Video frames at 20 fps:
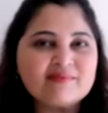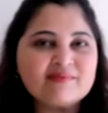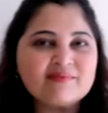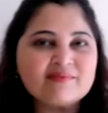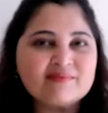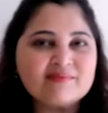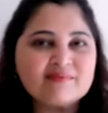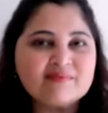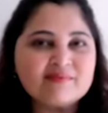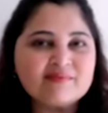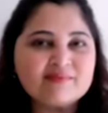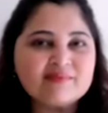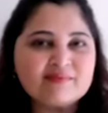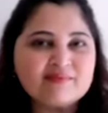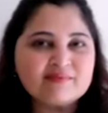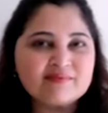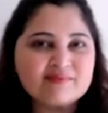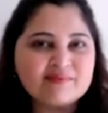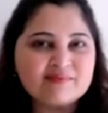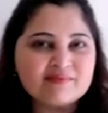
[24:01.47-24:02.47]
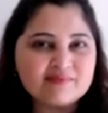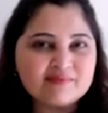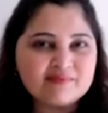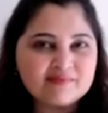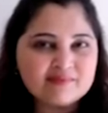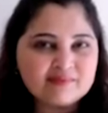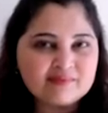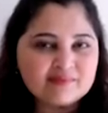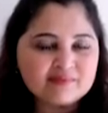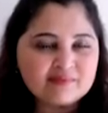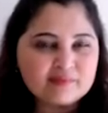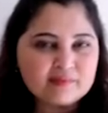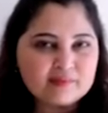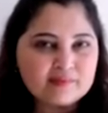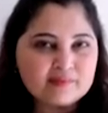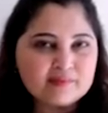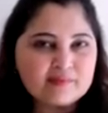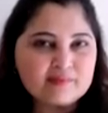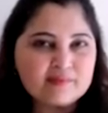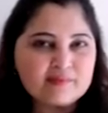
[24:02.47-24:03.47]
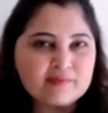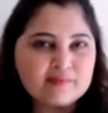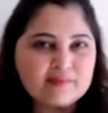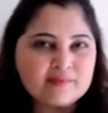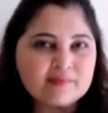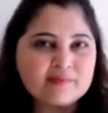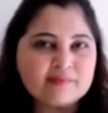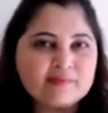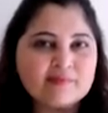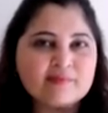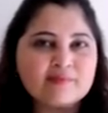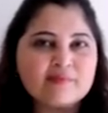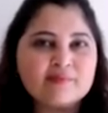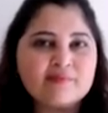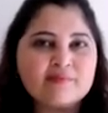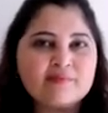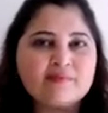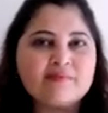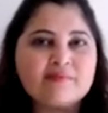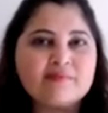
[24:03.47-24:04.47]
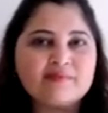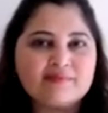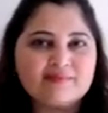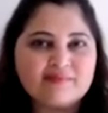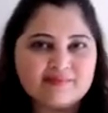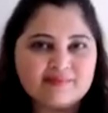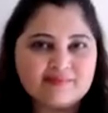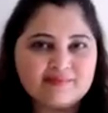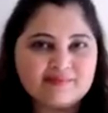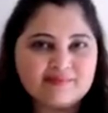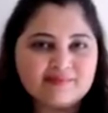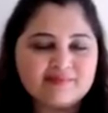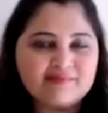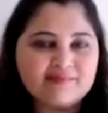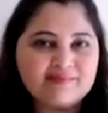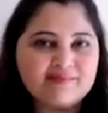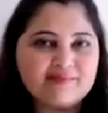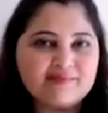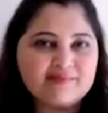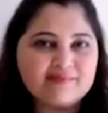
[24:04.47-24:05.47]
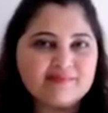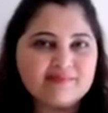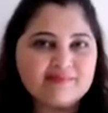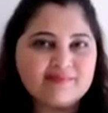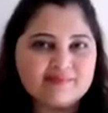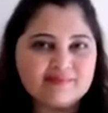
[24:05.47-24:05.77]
This person isn't speaking.